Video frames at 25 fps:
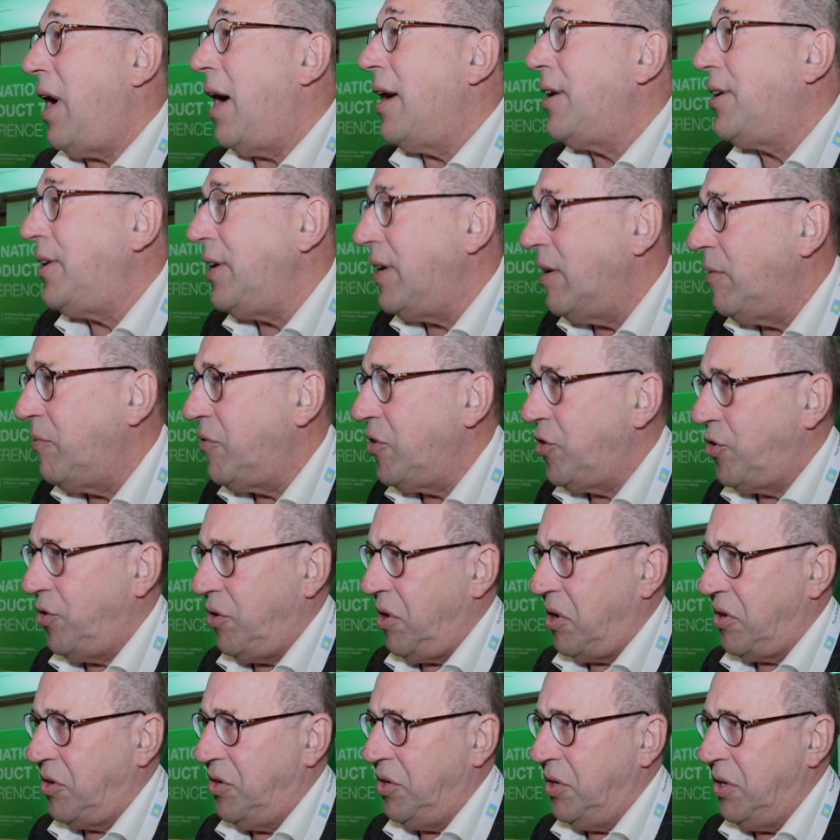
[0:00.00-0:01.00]
IT
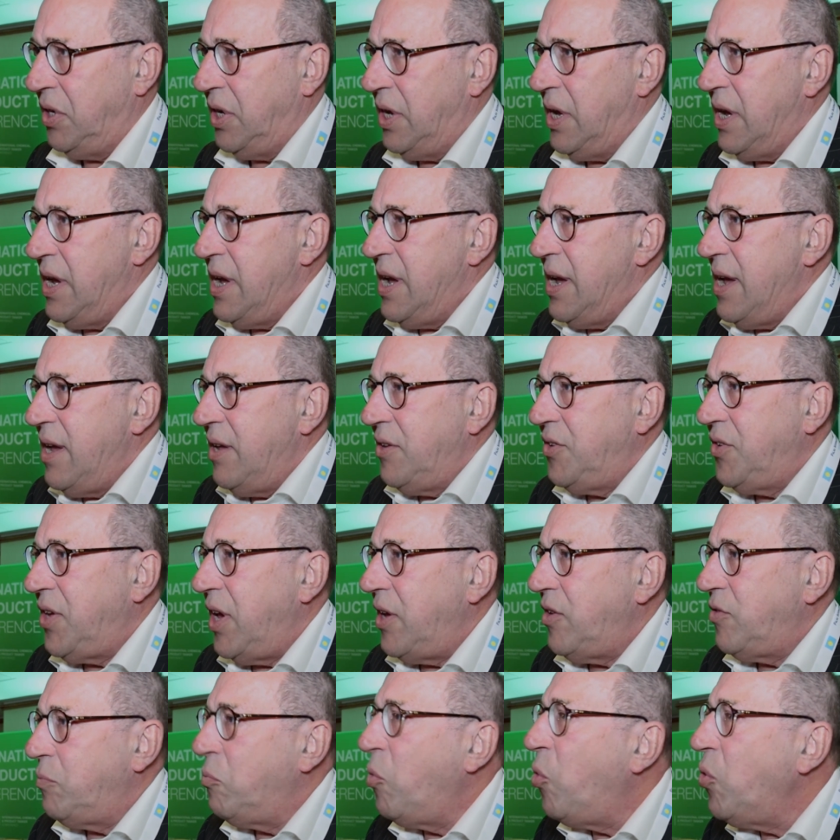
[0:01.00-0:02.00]
infrastructure,
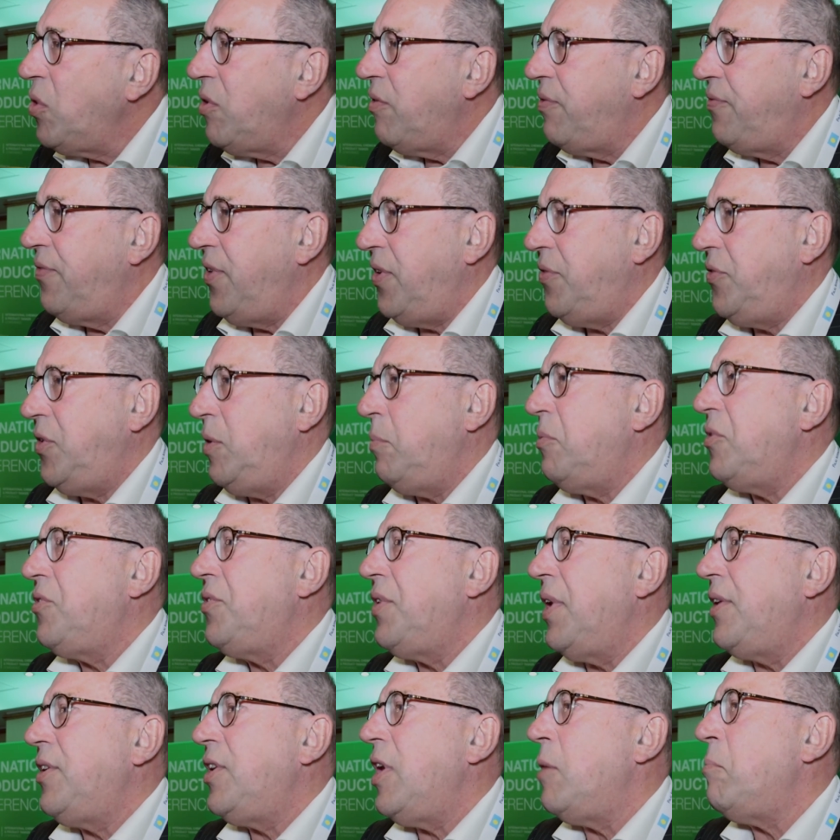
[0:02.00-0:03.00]
saves more than
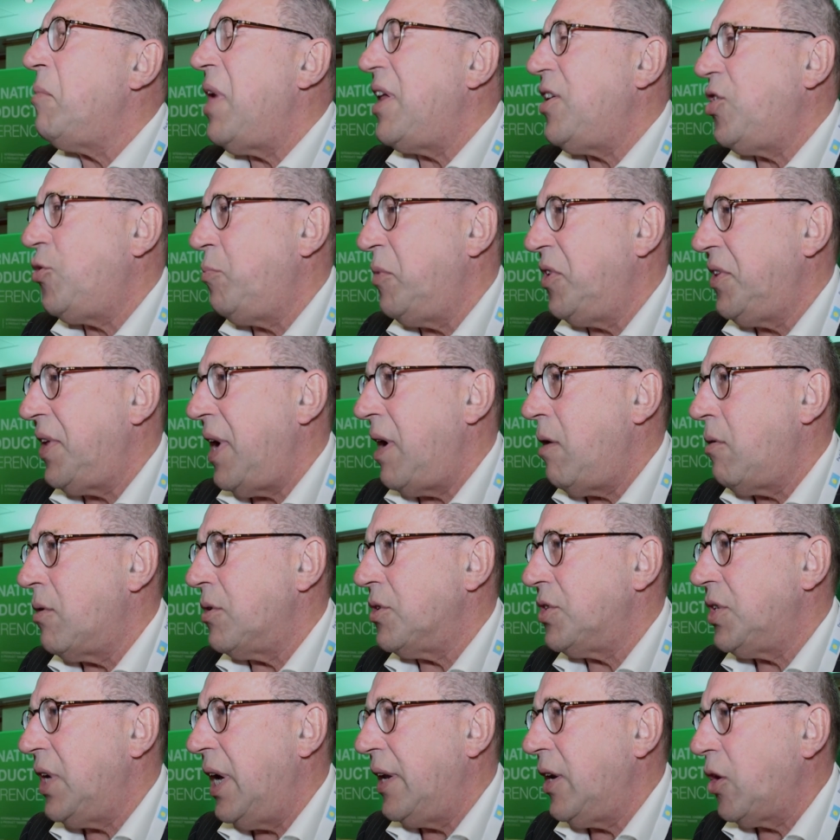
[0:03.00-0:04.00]
50% in management
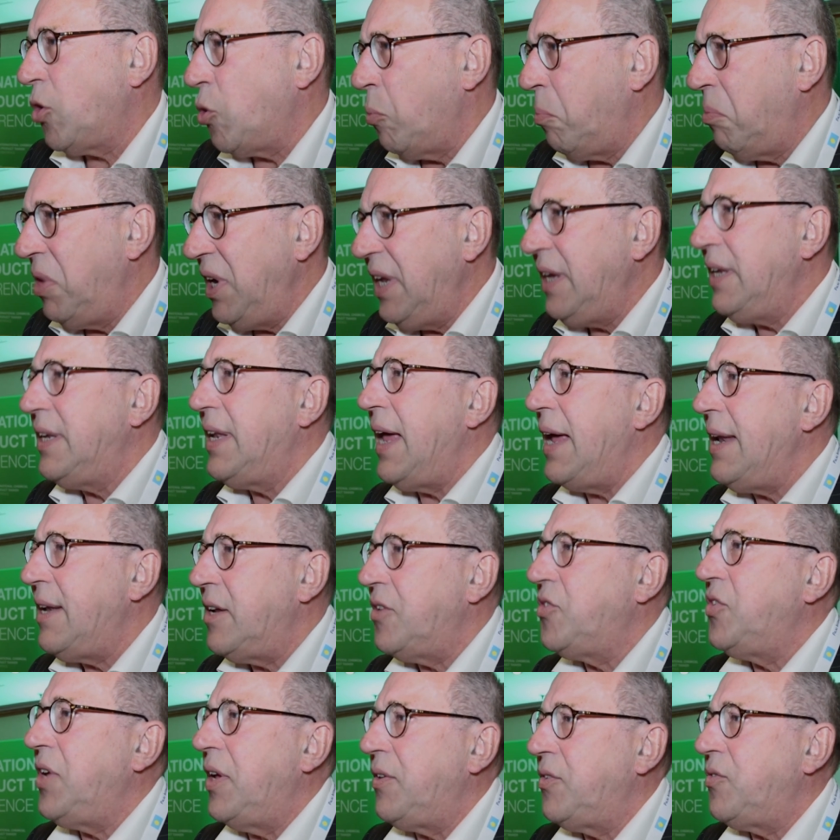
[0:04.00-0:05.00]
hours. And a complete
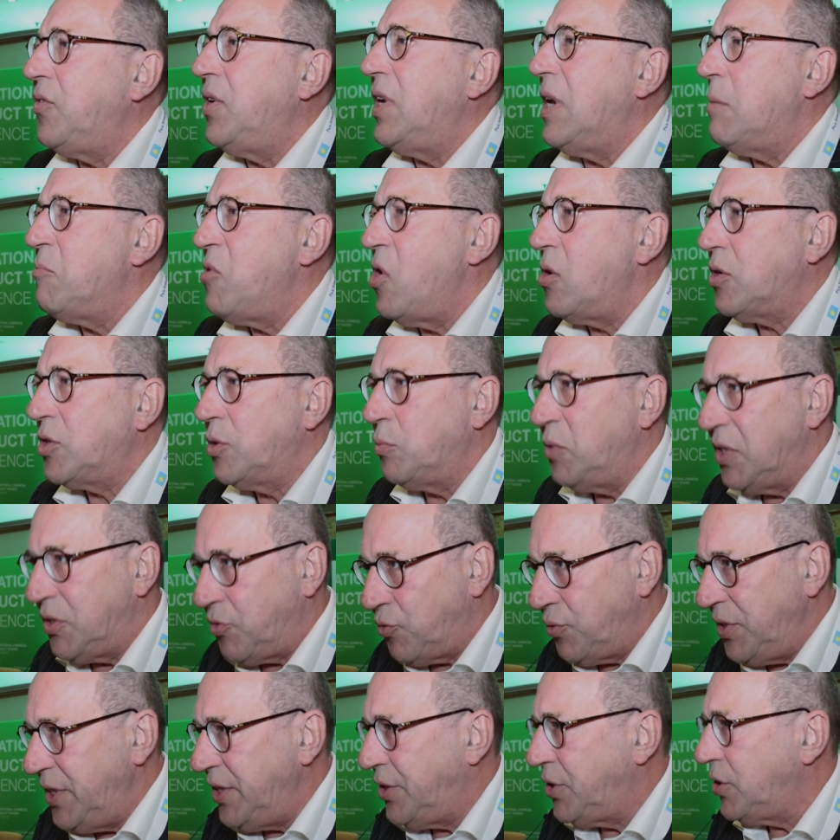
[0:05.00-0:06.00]
data center in a box with
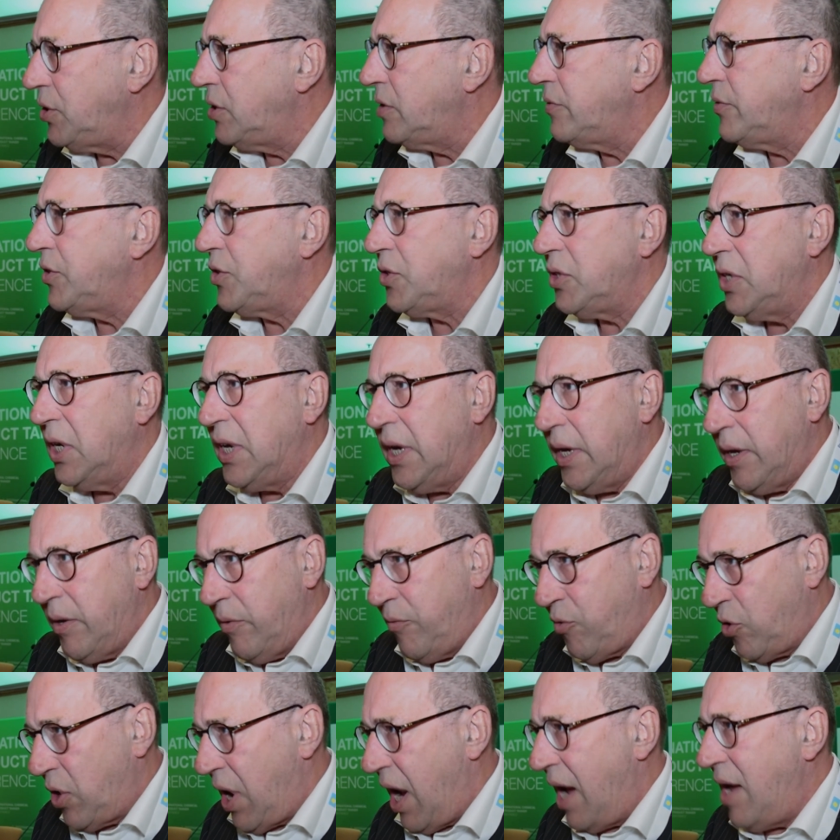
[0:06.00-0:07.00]
3 servers
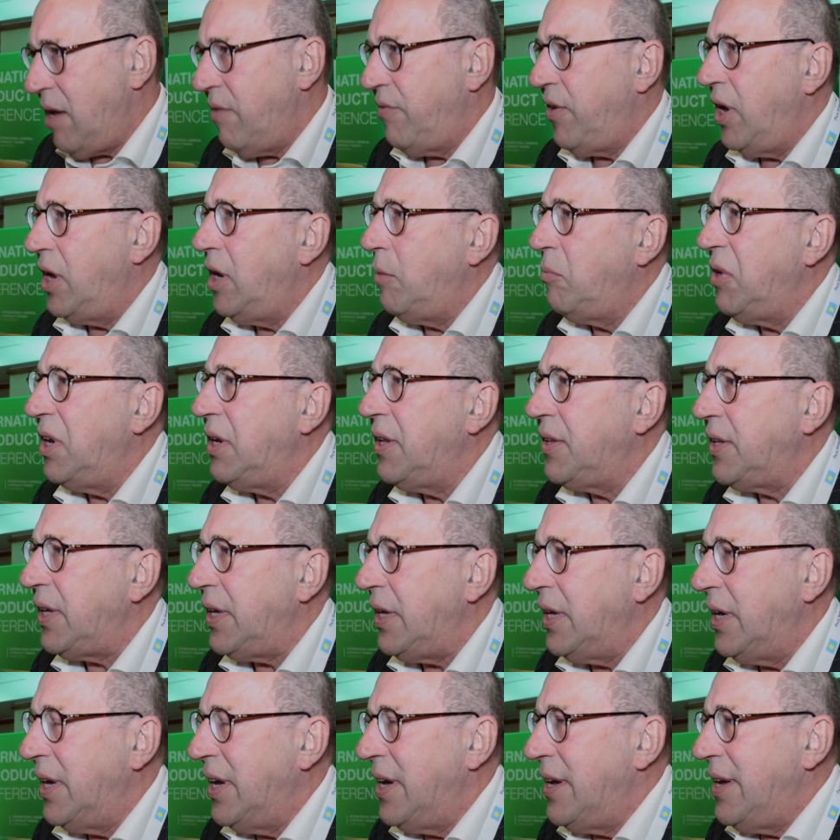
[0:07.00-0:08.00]
for high
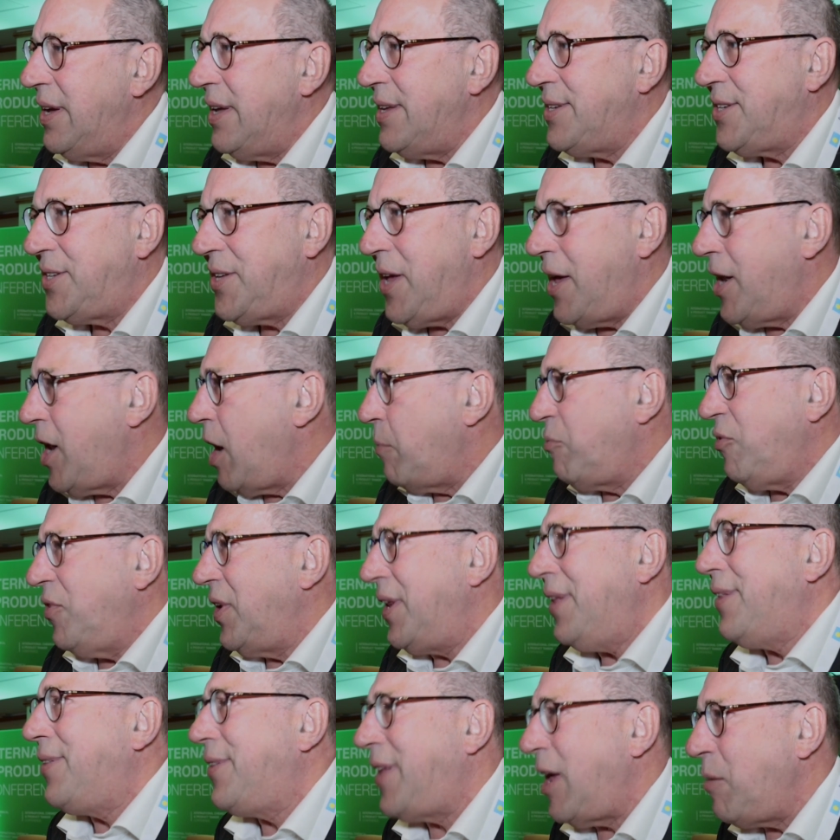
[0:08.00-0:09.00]
availability is set up
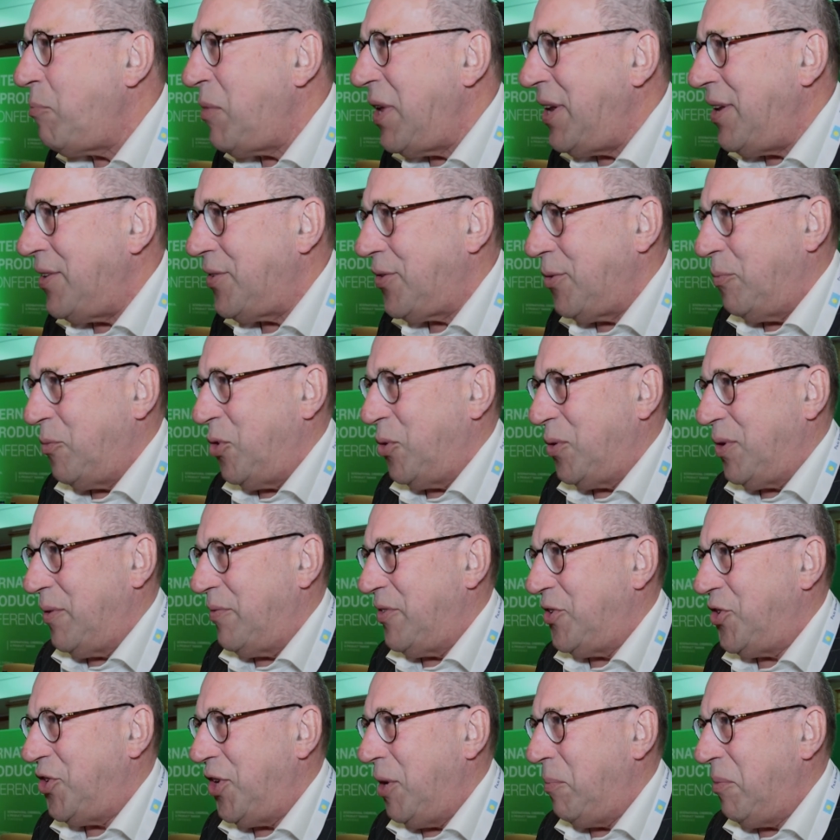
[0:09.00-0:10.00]
within 10 minutes on board
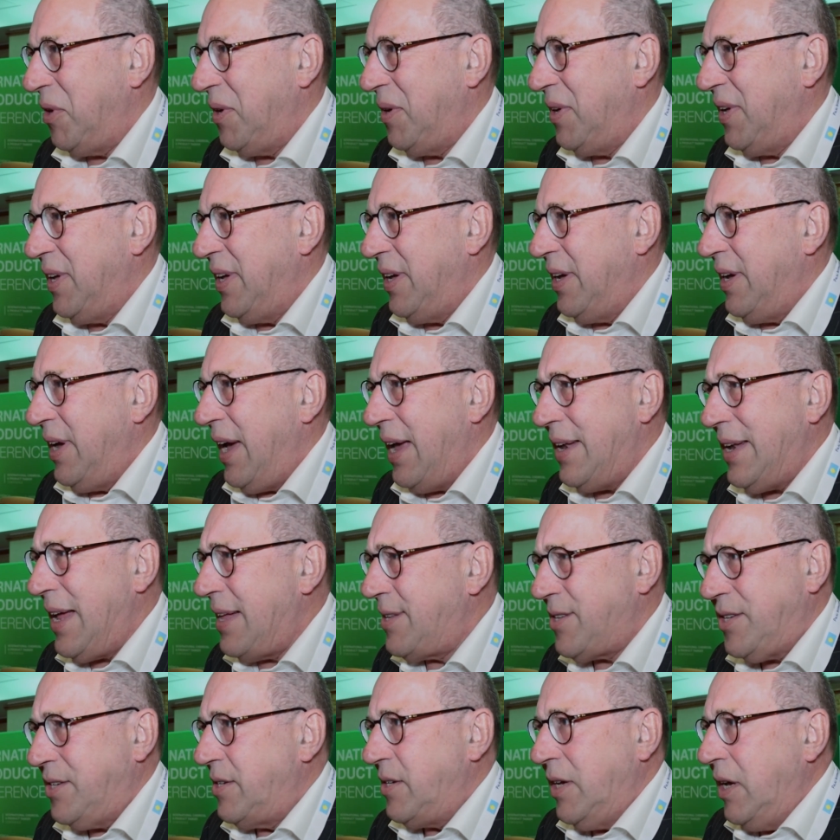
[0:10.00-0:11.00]
of a ship. And
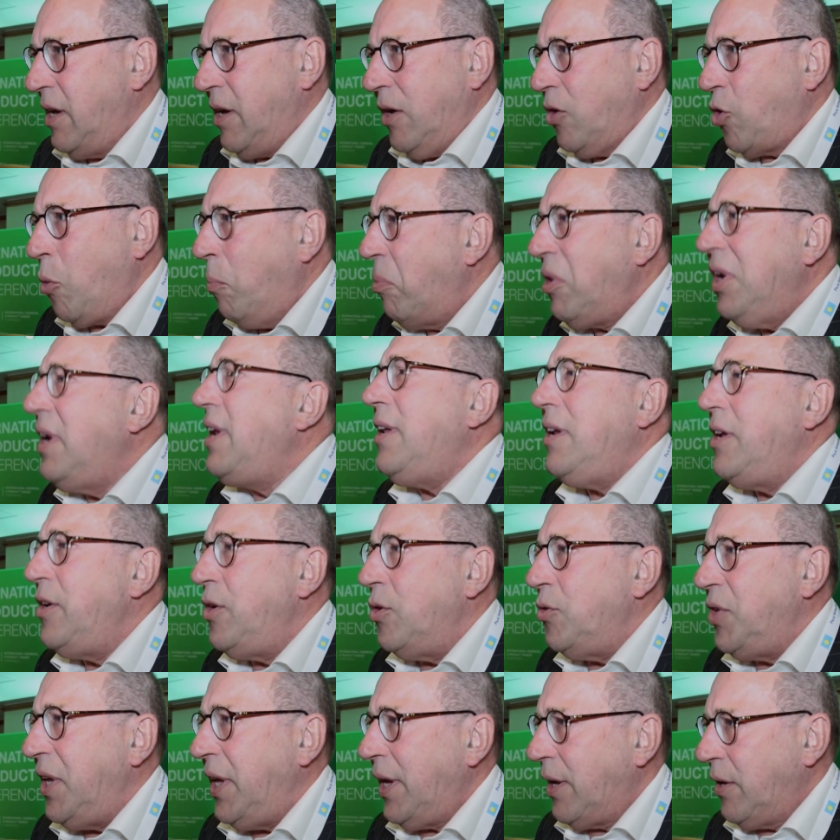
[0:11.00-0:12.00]
that's completely
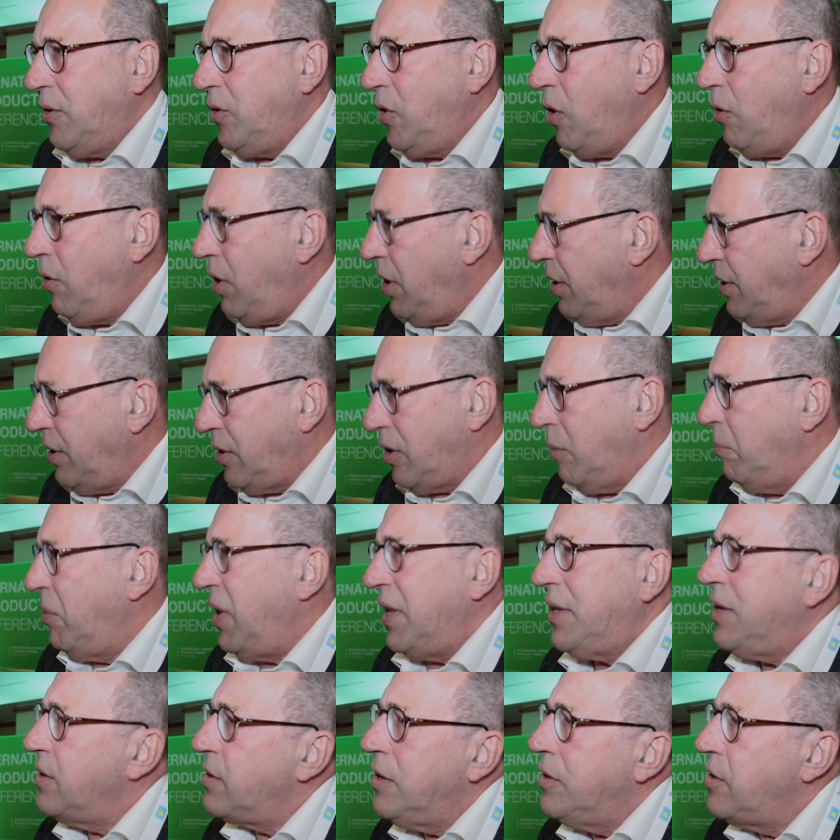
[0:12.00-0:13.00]
unique. No other
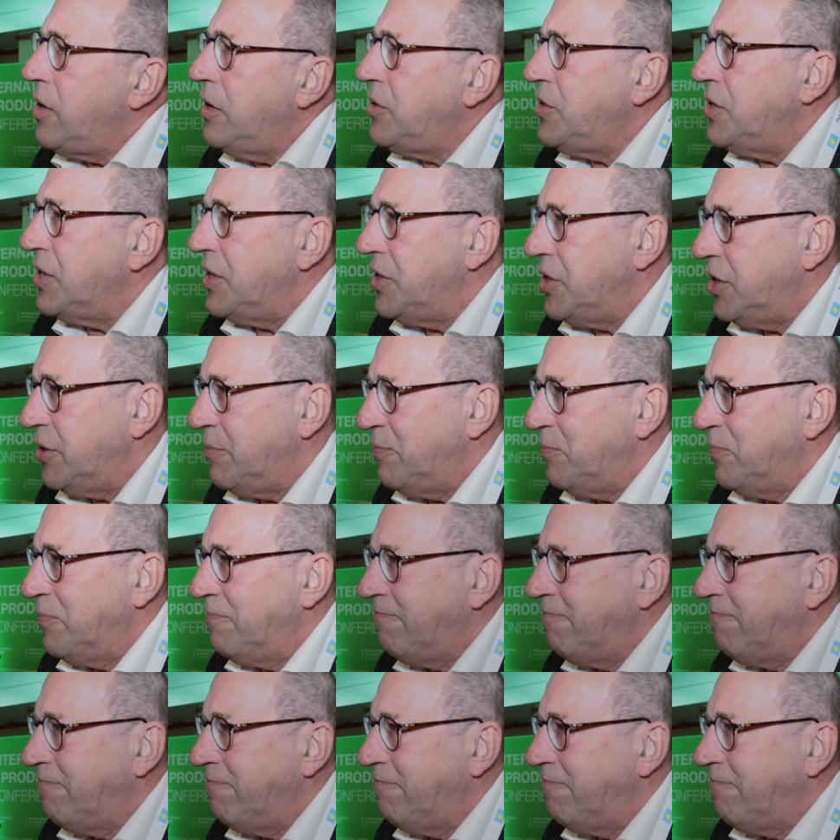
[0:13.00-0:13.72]
competitor does this.